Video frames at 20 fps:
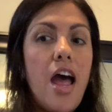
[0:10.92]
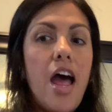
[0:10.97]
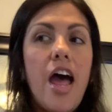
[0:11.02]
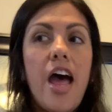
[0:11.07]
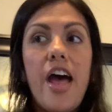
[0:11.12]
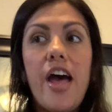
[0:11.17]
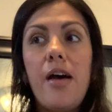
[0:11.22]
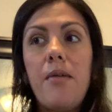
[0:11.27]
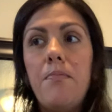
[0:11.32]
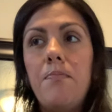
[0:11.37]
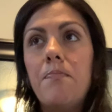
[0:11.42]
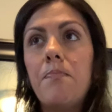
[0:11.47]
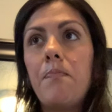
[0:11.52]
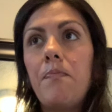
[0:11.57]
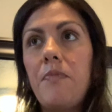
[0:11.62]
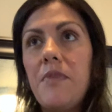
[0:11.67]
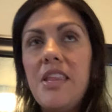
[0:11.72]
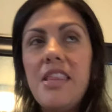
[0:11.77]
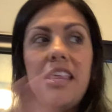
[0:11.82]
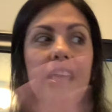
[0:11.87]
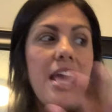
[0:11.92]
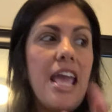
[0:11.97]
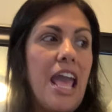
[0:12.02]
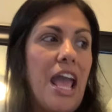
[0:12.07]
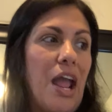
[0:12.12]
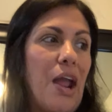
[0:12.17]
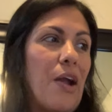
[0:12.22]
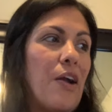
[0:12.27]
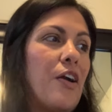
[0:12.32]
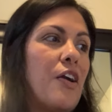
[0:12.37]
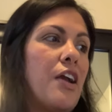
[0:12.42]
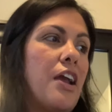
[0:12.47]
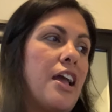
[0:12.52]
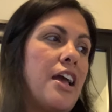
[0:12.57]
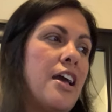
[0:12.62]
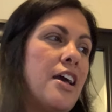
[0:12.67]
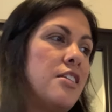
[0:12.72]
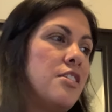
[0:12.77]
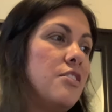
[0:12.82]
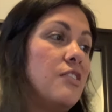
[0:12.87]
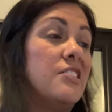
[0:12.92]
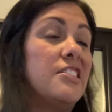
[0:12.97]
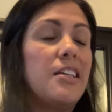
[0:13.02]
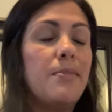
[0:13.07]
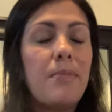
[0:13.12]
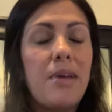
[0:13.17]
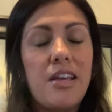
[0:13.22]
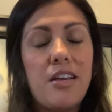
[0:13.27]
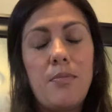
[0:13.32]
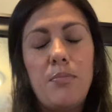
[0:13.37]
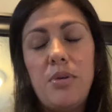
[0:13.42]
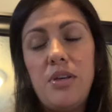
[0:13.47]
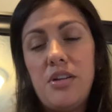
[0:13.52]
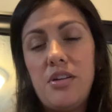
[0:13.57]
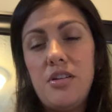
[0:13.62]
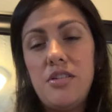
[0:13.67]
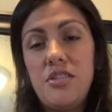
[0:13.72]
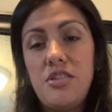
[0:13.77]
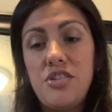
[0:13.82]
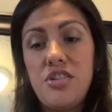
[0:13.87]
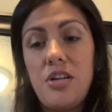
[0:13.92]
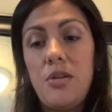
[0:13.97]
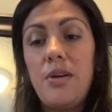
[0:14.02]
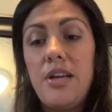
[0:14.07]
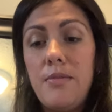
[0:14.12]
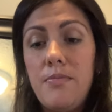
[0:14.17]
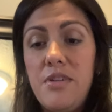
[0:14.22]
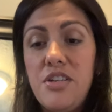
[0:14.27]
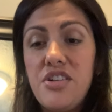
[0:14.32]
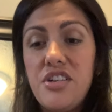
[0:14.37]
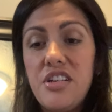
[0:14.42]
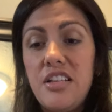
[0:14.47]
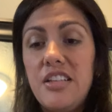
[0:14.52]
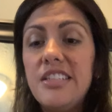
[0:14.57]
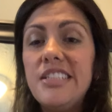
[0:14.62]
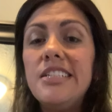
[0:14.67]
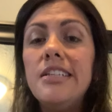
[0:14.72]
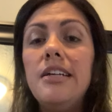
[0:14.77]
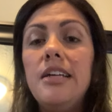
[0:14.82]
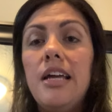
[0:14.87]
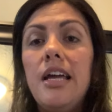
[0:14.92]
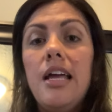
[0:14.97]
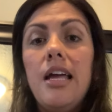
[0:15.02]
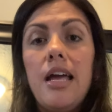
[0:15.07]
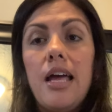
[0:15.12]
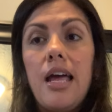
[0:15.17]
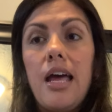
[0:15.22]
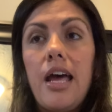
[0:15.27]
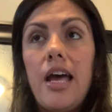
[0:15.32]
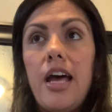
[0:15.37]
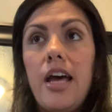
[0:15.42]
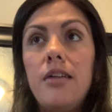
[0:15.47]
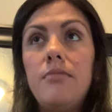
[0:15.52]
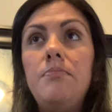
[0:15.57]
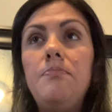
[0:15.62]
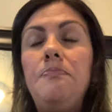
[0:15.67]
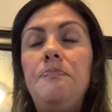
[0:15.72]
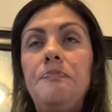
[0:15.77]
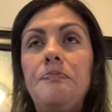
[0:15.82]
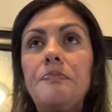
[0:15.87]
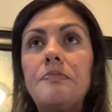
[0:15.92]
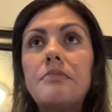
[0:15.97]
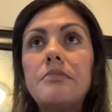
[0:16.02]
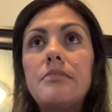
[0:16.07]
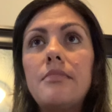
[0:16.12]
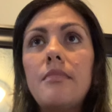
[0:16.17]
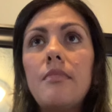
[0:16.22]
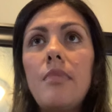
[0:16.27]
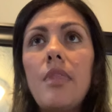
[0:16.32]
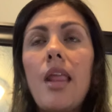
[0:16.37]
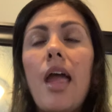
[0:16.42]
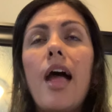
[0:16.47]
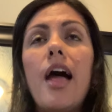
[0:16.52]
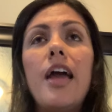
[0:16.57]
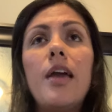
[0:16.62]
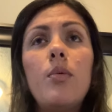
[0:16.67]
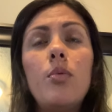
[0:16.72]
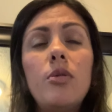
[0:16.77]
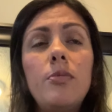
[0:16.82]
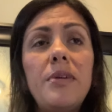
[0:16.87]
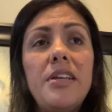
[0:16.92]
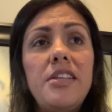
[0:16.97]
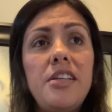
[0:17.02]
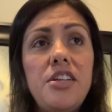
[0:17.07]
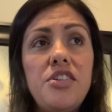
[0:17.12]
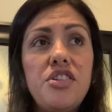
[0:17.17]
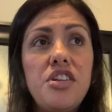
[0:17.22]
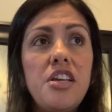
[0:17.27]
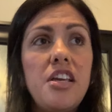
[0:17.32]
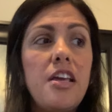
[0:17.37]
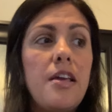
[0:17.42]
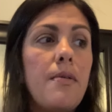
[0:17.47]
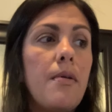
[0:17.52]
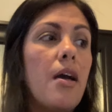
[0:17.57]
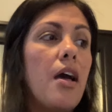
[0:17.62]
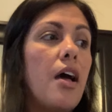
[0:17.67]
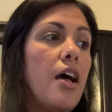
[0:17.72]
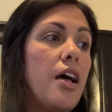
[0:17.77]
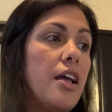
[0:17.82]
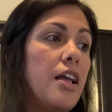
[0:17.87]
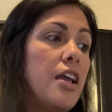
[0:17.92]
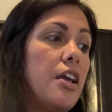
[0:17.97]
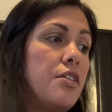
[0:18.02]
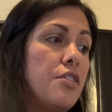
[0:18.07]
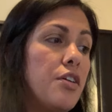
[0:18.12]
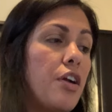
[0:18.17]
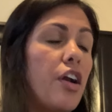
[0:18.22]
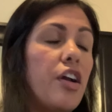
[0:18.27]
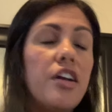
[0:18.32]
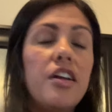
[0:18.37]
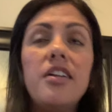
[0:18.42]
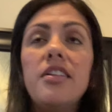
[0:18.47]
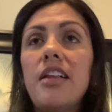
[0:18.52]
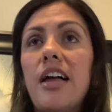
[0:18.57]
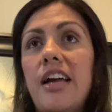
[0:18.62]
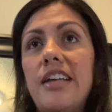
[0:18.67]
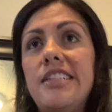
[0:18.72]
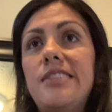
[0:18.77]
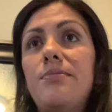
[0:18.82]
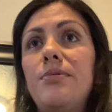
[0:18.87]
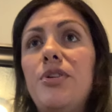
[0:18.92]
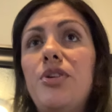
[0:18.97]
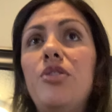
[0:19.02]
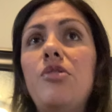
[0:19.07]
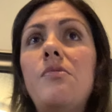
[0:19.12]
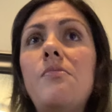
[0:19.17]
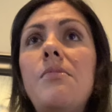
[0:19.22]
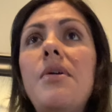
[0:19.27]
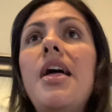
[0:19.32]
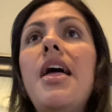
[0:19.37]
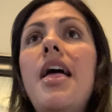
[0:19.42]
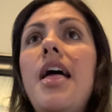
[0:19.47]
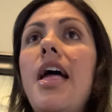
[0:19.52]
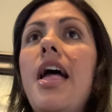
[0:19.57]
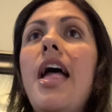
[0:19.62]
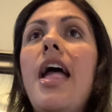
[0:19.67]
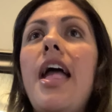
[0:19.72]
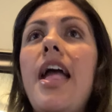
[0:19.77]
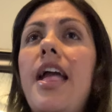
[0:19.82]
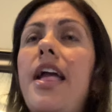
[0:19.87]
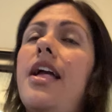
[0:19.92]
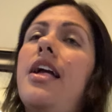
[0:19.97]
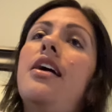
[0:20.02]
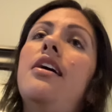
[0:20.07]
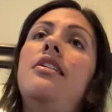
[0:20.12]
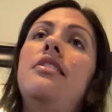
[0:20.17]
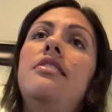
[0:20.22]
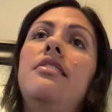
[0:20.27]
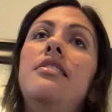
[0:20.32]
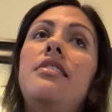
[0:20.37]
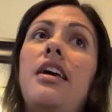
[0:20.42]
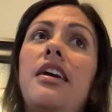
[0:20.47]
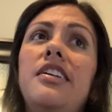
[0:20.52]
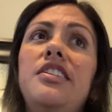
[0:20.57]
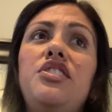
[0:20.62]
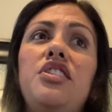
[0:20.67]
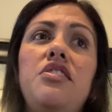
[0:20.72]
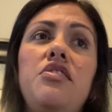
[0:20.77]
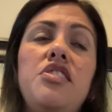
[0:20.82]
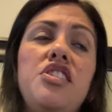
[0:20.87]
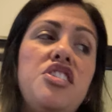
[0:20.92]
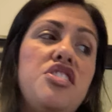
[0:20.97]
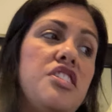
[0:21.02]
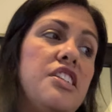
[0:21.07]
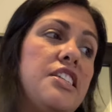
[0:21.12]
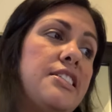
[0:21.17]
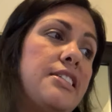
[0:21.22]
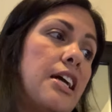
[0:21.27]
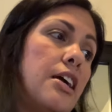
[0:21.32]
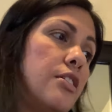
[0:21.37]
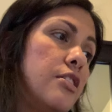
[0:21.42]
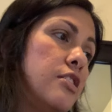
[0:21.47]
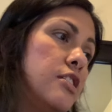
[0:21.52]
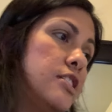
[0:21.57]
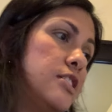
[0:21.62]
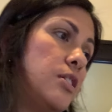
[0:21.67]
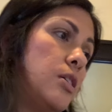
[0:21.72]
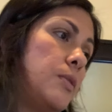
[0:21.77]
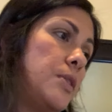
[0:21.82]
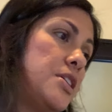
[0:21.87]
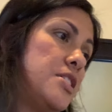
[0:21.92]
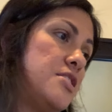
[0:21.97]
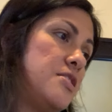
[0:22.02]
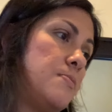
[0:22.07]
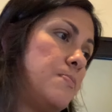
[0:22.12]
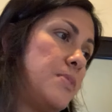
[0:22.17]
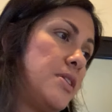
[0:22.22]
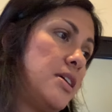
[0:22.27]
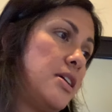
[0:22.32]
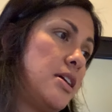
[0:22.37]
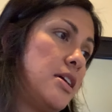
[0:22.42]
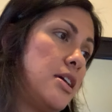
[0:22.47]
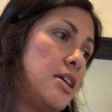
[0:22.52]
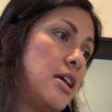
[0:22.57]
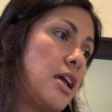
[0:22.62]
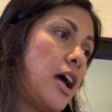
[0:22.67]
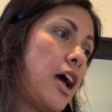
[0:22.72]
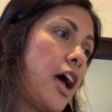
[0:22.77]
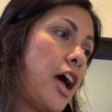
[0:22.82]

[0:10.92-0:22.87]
the air and using my computer to show images. I will be teaching a kindergarten classroom, and the next generation standard is going to be